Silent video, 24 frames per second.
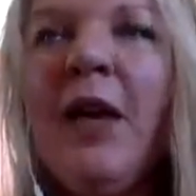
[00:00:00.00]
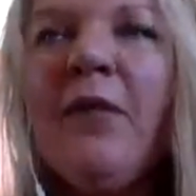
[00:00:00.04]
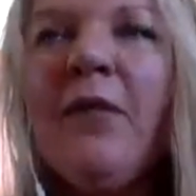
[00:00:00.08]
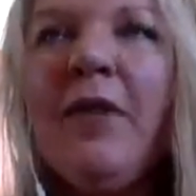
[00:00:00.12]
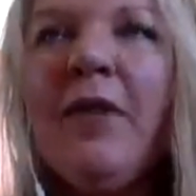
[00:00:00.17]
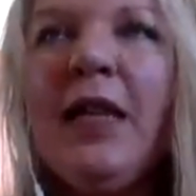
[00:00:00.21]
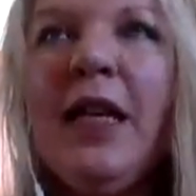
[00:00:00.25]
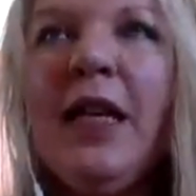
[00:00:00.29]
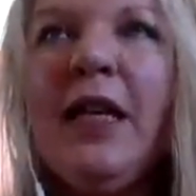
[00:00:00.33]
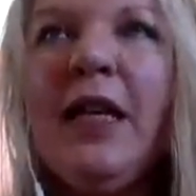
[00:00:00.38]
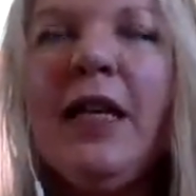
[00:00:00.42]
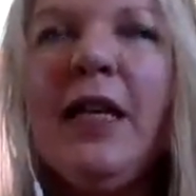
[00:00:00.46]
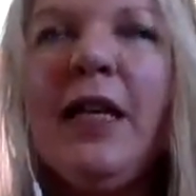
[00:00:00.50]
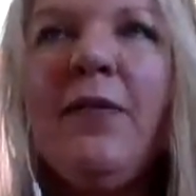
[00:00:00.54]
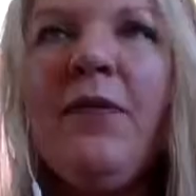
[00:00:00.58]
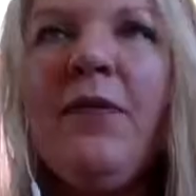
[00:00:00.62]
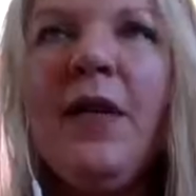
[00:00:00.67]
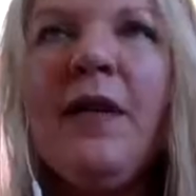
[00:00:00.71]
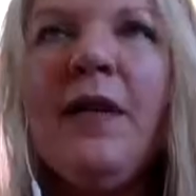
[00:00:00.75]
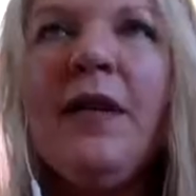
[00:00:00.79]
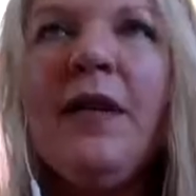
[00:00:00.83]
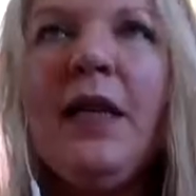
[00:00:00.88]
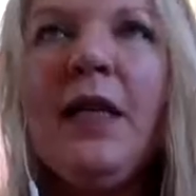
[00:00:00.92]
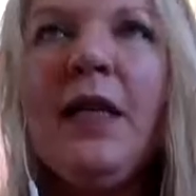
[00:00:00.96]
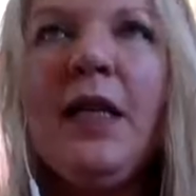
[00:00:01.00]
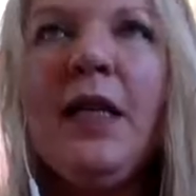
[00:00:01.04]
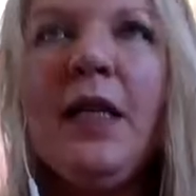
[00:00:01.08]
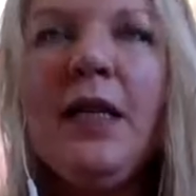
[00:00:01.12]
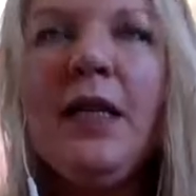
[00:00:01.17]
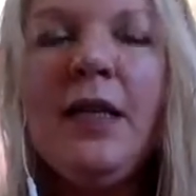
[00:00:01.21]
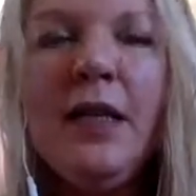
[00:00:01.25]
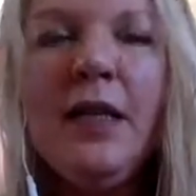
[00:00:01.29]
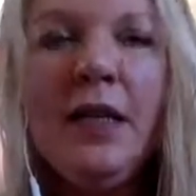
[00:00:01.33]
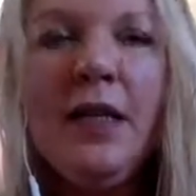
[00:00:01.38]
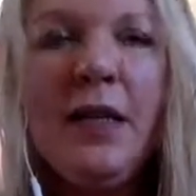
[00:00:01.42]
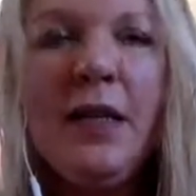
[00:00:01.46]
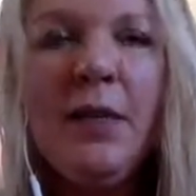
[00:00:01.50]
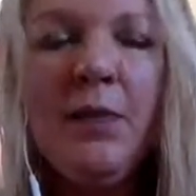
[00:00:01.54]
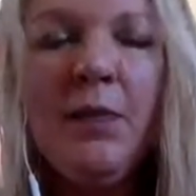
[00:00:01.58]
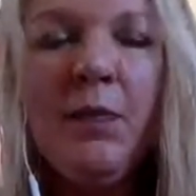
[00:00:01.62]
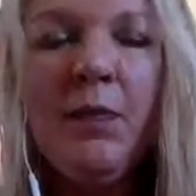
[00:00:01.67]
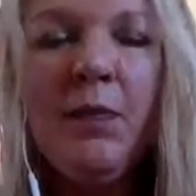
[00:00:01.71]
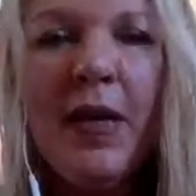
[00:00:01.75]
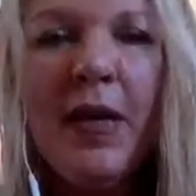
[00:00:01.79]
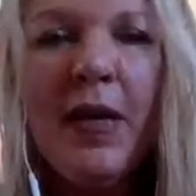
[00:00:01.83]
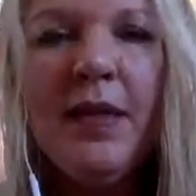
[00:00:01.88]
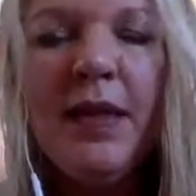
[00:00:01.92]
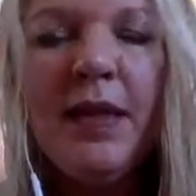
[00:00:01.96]
Well, and I think that is
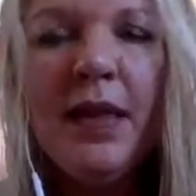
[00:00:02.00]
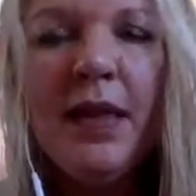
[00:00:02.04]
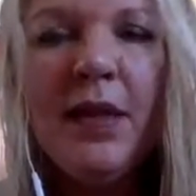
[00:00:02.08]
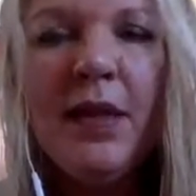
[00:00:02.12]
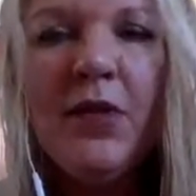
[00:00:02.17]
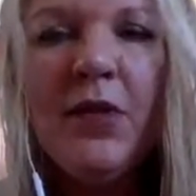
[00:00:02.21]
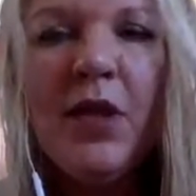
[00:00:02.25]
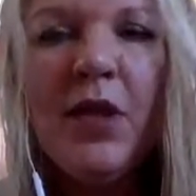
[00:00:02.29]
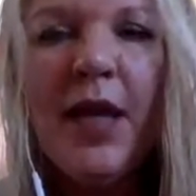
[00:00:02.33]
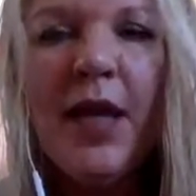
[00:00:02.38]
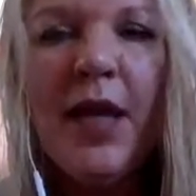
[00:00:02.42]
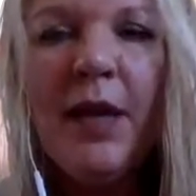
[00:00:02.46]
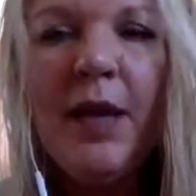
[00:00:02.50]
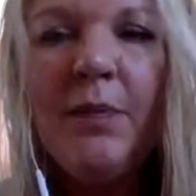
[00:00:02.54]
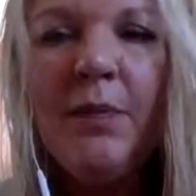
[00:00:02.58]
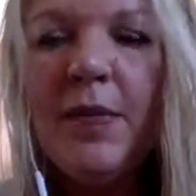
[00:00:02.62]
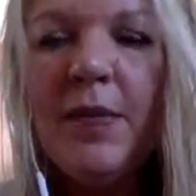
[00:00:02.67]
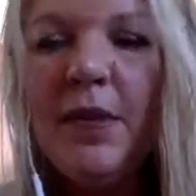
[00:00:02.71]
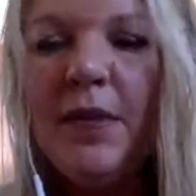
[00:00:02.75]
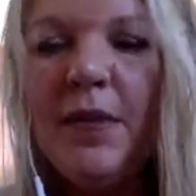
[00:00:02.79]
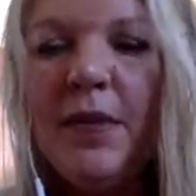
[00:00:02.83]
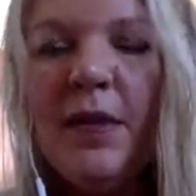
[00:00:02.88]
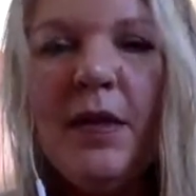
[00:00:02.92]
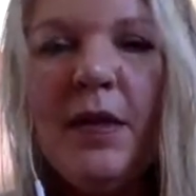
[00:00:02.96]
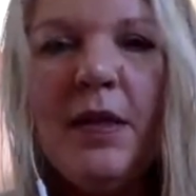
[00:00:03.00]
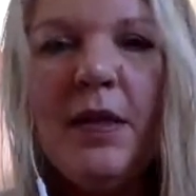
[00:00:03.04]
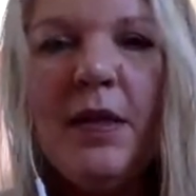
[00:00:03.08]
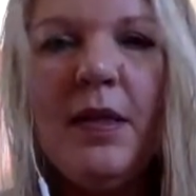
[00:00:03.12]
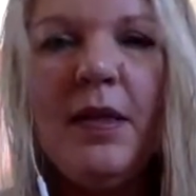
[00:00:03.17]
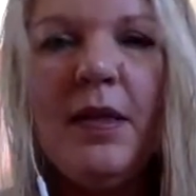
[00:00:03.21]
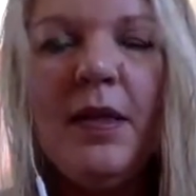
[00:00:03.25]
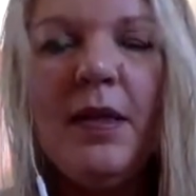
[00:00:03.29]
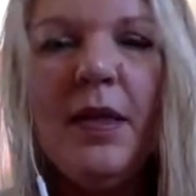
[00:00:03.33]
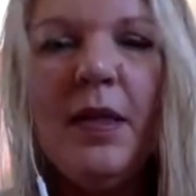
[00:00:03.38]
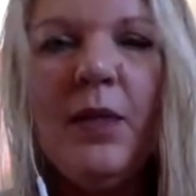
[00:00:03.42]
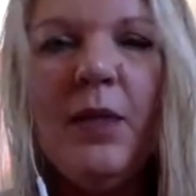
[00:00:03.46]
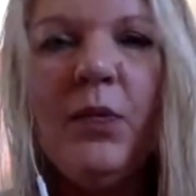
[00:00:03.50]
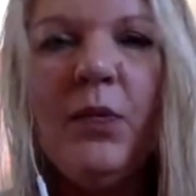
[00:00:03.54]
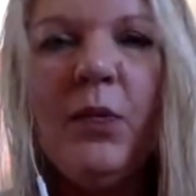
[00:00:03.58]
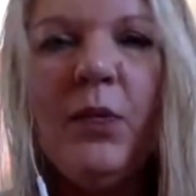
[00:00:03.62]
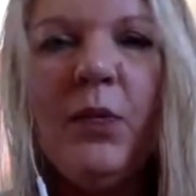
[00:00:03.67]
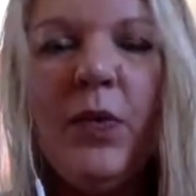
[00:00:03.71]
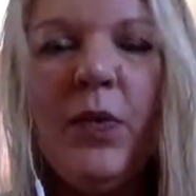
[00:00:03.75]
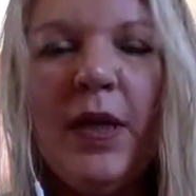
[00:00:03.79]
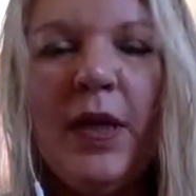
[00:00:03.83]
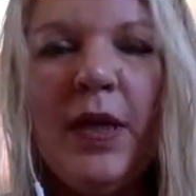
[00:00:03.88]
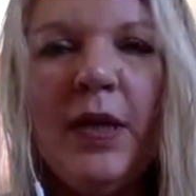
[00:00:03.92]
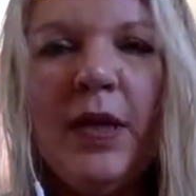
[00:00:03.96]
basically what happens
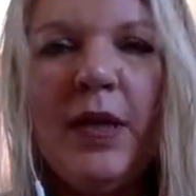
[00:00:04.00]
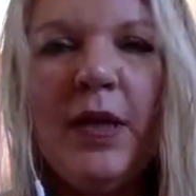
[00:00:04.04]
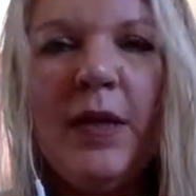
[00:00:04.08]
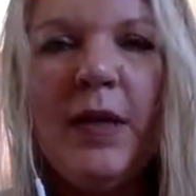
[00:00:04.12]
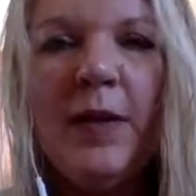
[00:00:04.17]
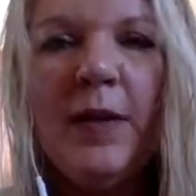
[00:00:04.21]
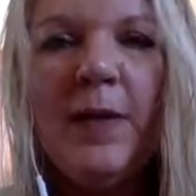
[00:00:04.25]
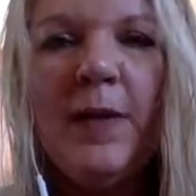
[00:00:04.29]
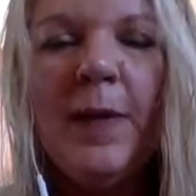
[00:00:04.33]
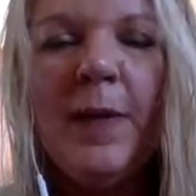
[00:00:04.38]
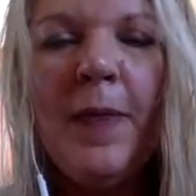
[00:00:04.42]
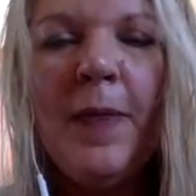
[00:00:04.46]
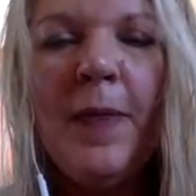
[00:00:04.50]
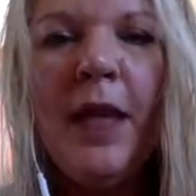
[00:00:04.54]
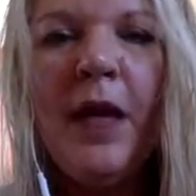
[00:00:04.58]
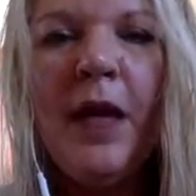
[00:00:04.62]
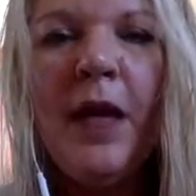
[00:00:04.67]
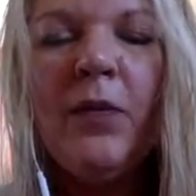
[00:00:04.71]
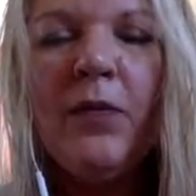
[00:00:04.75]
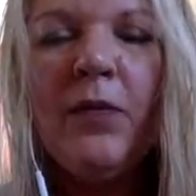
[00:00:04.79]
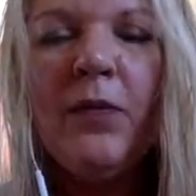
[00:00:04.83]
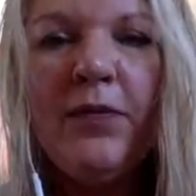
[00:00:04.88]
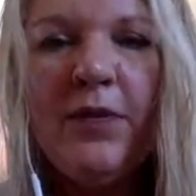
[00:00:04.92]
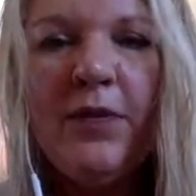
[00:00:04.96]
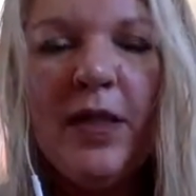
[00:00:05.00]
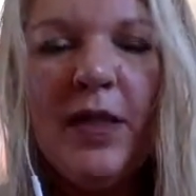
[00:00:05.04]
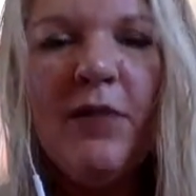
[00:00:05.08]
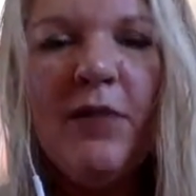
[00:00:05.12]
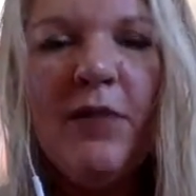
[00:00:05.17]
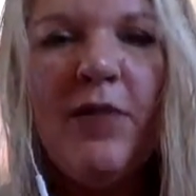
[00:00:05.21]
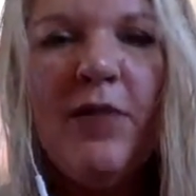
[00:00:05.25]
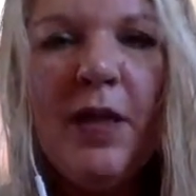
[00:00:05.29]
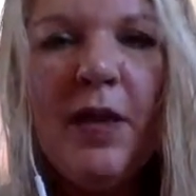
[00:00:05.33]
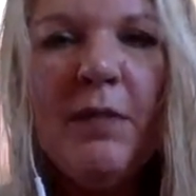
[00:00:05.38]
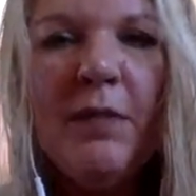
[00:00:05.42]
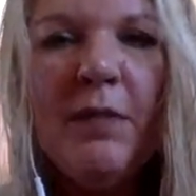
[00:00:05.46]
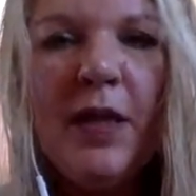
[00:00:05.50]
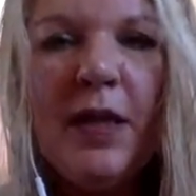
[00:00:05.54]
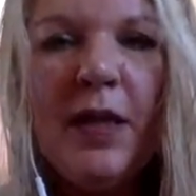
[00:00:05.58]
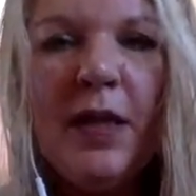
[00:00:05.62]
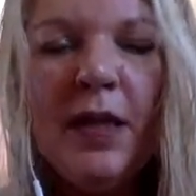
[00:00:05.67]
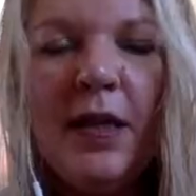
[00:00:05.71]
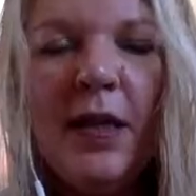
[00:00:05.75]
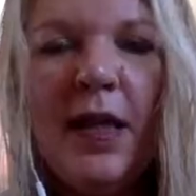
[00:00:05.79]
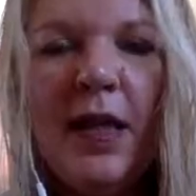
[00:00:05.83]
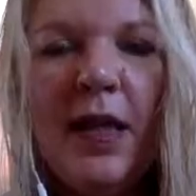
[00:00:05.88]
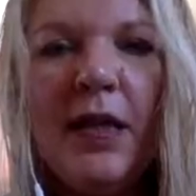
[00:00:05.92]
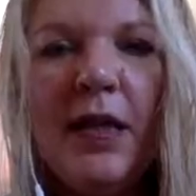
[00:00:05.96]
with the
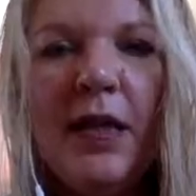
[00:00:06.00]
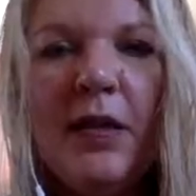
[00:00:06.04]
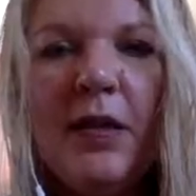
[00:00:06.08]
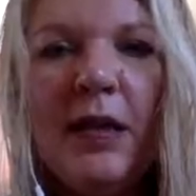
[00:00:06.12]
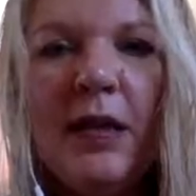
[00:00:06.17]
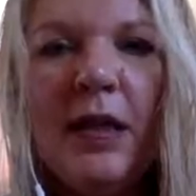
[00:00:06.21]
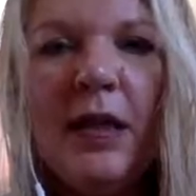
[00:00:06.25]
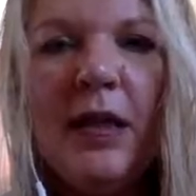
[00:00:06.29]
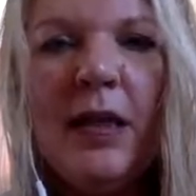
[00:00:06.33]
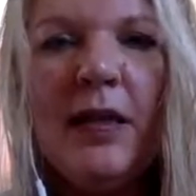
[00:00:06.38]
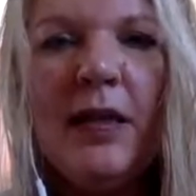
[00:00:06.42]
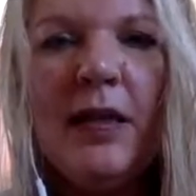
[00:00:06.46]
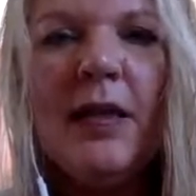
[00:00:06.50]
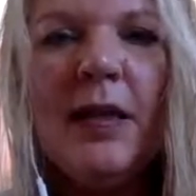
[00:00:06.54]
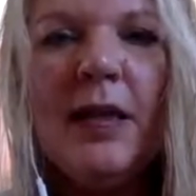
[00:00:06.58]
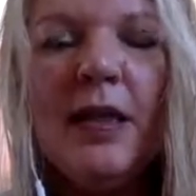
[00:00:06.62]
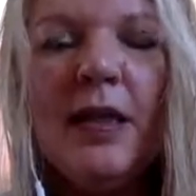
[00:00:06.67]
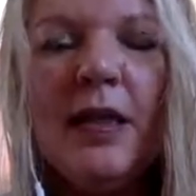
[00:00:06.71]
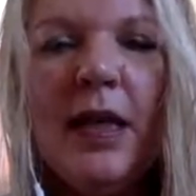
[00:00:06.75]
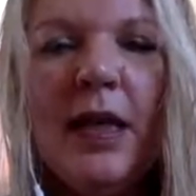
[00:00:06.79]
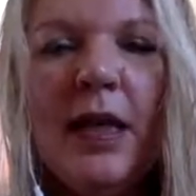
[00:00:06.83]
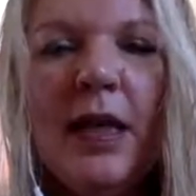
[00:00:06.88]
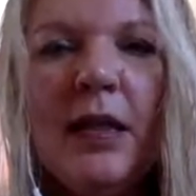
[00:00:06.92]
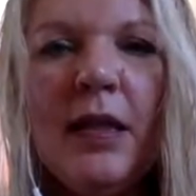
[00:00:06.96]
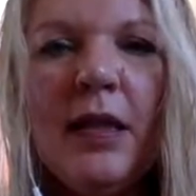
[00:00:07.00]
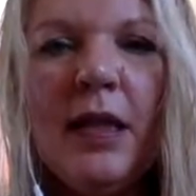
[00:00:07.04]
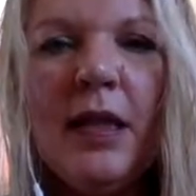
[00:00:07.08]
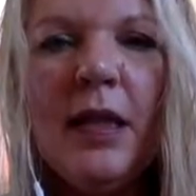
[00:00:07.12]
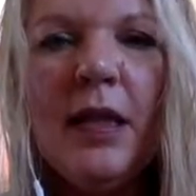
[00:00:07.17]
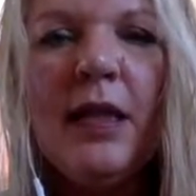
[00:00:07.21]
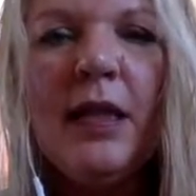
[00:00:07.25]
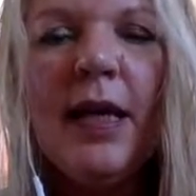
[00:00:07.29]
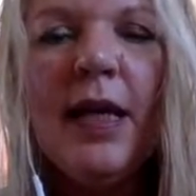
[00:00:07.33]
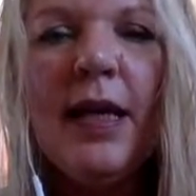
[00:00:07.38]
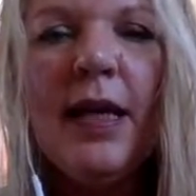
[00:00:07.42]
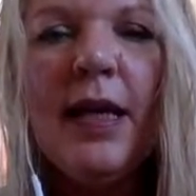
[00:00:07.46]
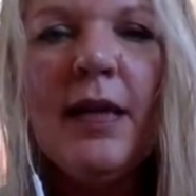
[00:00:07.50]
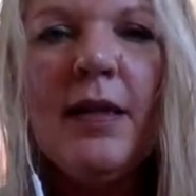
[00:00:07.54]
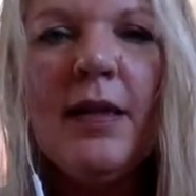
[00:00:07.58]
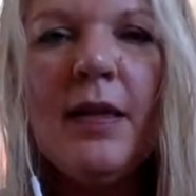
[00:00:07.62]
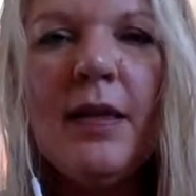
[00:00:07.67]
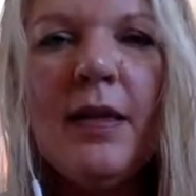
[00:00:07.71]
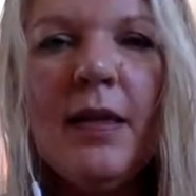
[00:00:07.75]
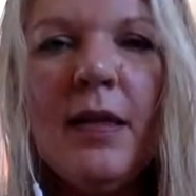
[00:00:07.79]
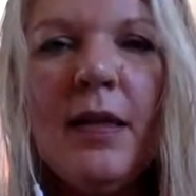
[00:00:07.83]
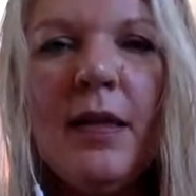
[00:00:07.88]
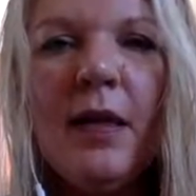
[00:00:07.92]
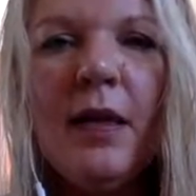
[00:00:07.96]
feminine energy, is that it
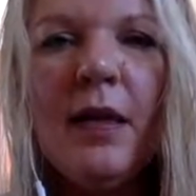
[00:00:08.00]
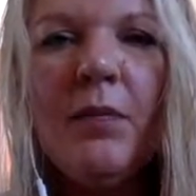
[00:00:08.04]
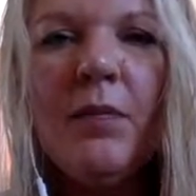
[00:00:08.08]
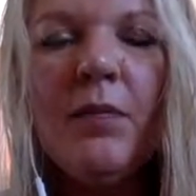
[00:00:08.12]
has